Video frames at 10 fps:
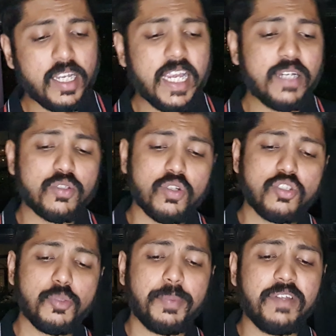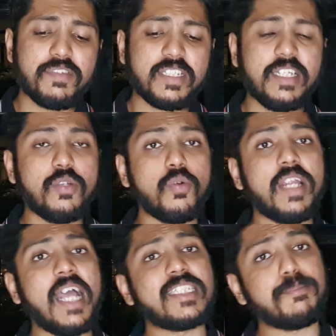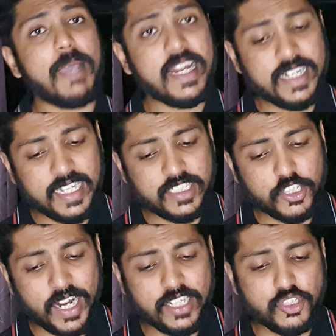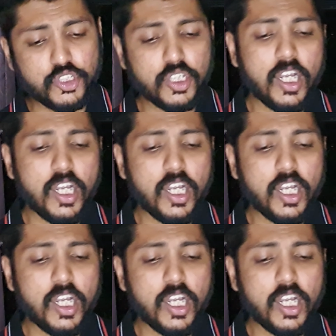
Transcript: It was also previously known as Paradise Ranch.